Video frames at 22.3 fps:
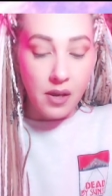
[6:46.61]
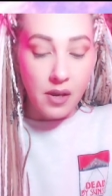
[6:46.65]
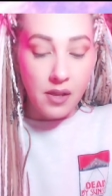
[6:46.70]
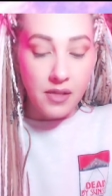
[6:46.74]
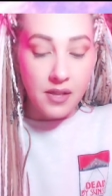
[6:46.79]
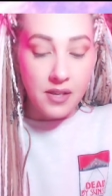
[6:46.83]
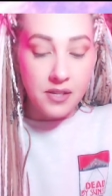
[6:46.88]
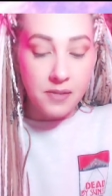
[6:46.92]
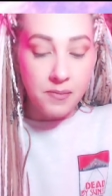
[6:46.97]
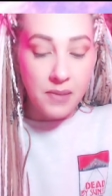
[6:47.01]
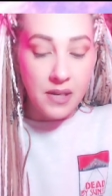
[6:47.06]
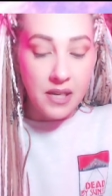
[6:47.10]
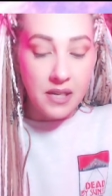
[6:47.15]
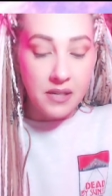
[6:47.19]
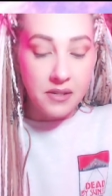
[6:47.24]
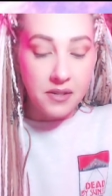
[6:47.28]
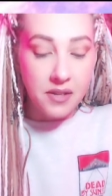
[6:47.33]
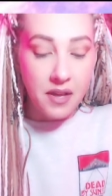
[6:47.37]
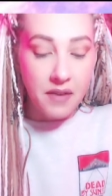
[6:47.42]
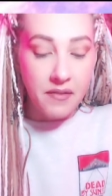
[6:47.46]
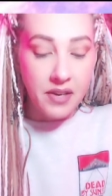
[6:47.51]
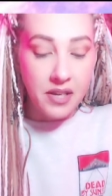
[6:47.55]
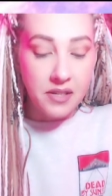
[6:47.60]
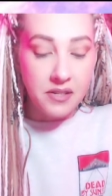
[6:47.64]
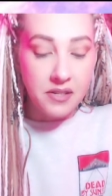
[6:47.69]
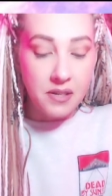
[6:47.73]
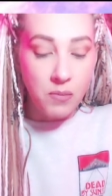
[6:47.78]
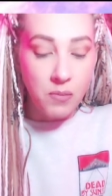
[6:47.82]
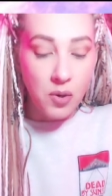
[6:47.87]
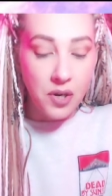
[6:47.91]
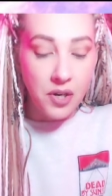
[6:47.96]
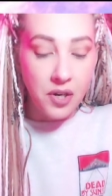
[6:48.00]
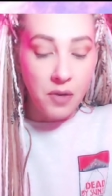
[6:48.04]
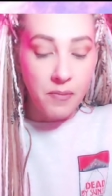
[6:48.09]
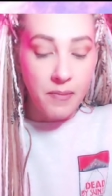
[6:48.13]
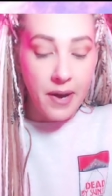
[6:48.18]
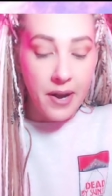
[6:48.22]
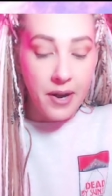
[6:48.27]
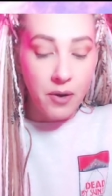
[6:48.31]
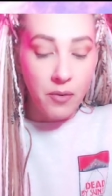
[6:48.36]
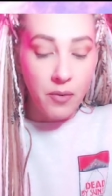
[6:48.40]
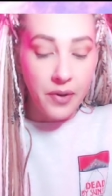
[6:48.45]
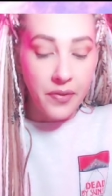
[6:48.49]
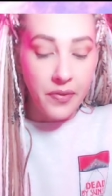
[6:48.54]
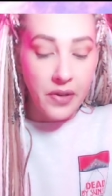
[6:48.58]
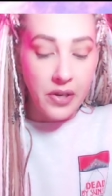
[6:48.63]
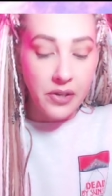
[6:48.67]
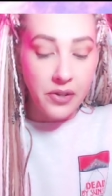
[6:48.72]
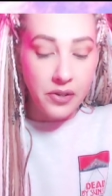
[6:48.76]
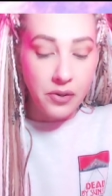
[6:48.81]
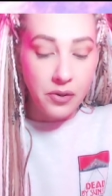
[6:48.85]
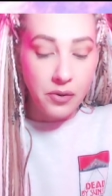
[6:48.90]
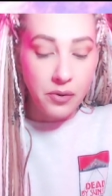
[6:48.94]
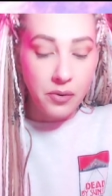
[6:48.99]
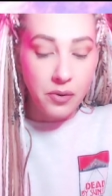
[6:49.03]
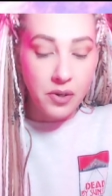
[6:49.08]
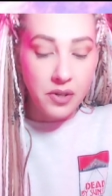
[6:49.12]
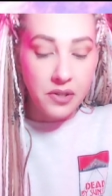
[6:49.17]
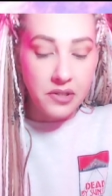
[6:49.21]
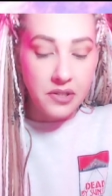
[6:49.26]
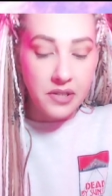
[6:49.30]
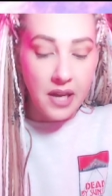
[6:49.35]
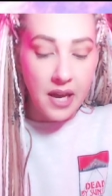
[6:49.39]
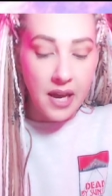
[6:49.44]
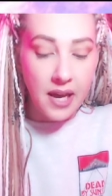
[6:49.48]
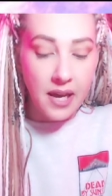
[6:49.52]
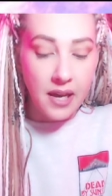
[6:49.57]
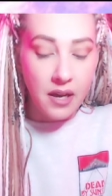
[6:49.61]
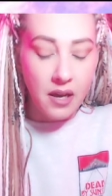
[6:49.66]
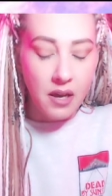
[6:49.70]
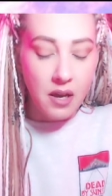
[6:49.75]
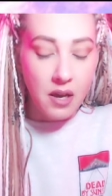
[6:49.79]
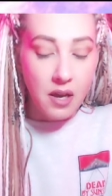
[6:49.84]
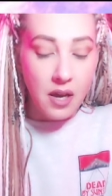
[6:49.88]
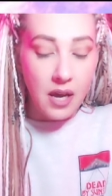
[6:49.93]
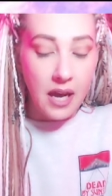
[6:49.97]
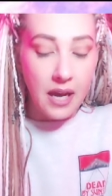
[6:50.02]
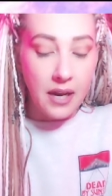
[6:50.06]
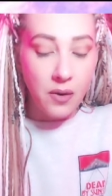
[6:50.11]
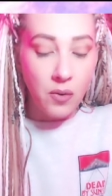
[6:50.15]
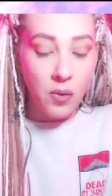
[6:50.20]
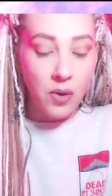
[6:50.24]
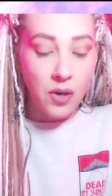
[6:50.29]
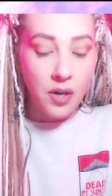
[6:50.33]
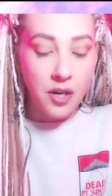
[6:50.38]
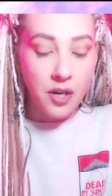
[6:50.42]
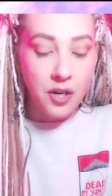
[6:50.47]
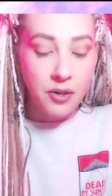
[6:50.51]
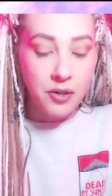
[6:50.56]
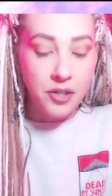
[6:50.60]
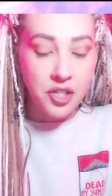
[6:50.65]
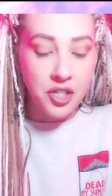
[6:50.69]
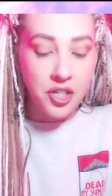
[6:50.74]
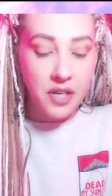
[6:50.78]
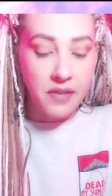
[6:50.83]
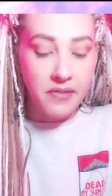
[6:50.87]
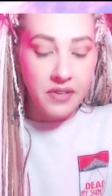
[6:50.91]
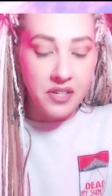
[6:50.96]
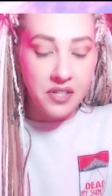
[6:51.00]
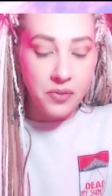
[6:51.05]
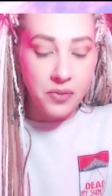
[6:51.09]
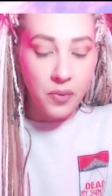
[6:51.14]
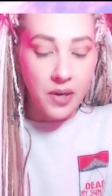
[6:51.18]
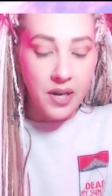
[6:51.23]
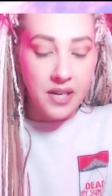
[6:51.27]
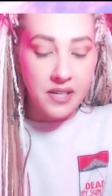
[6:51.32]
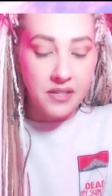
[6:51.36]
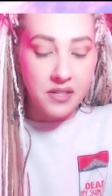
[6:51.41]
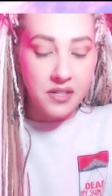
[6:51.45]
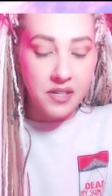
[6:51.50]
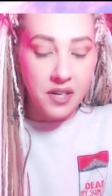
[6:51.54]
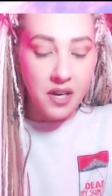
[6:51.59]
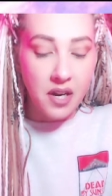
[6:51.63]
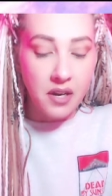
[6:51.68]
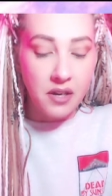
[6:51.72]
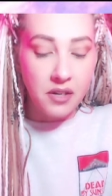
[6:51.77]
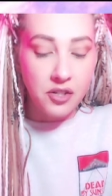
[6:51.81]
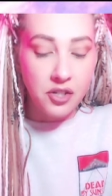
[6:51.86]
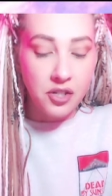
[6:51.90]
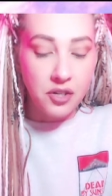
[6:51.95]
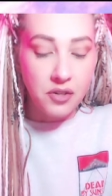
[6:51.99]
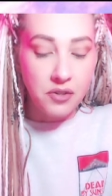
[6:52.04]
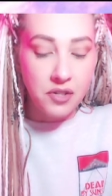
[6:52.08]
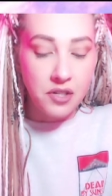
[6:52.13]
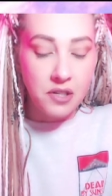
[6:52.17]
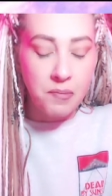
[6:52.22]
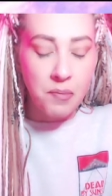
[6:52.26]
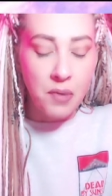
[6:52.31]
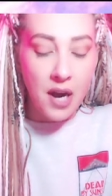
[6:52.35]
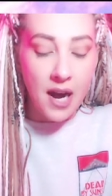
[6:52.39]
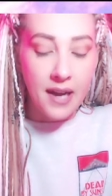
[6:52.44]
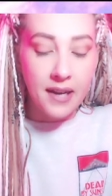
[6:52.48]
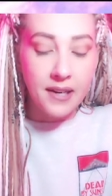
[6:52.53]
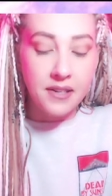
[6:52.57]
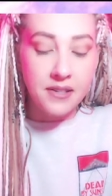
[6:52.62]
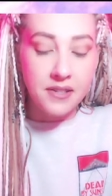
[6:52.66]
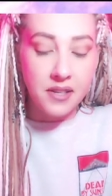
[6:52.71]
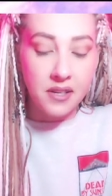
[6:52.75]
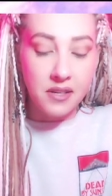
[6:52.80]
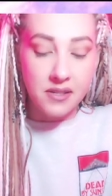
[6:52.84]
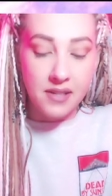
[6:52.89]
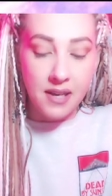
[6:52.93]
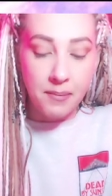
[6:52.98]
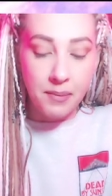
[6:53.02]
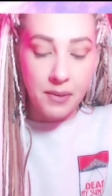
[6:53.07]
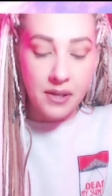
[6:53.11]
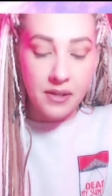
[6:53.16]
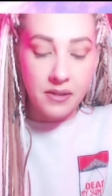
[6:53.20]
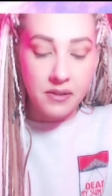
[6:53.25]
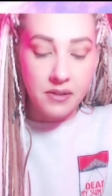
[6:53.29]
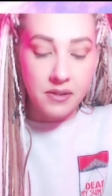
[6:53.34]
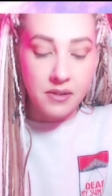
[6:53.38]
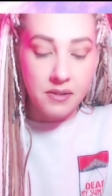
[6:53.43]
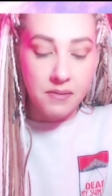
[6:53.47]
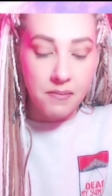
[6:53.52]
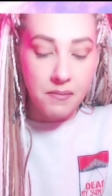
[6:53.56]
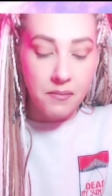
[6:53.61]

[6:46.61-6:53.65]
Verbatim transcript: This means loving someone no matter what they do or say. In order to achieve this, one has to co- choose to practice acceptance.